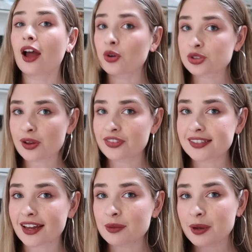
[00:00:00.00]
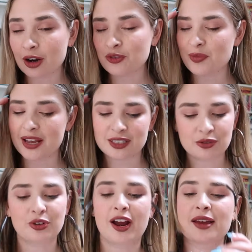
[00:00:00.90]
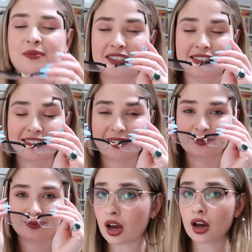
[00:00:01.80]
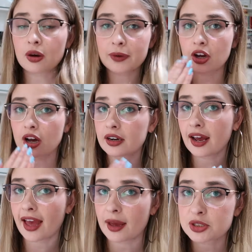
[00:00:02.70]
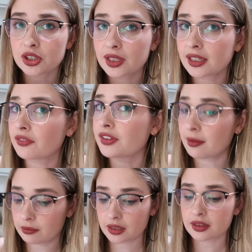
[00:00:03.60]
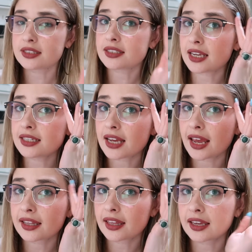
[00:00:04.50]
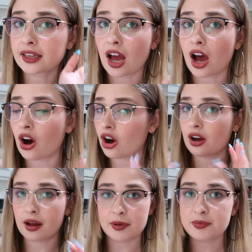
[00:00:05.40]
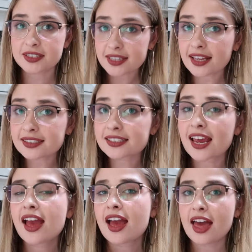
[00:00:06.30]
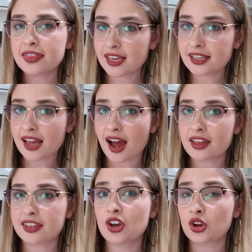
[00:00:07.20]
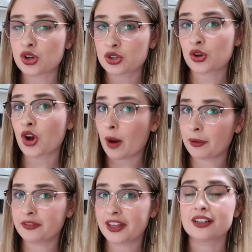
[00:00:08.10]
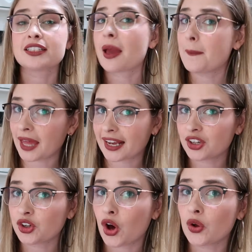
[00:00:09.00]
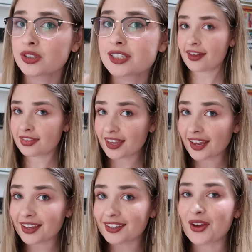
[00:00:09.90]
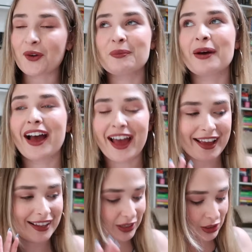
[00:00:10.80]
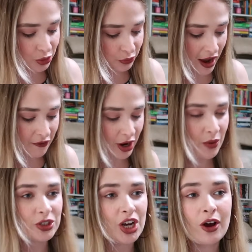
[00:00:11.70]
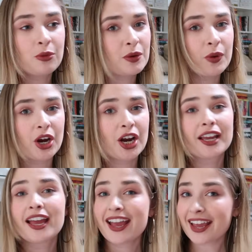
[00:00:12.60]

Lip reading: I also have this other pair of amazing frames. Oh my God, I absolutely love them. The detailing, oh, I'm obsessed. And these are the Ototo Copperfield in black and gold. And then my literal favorite, which I will be wearing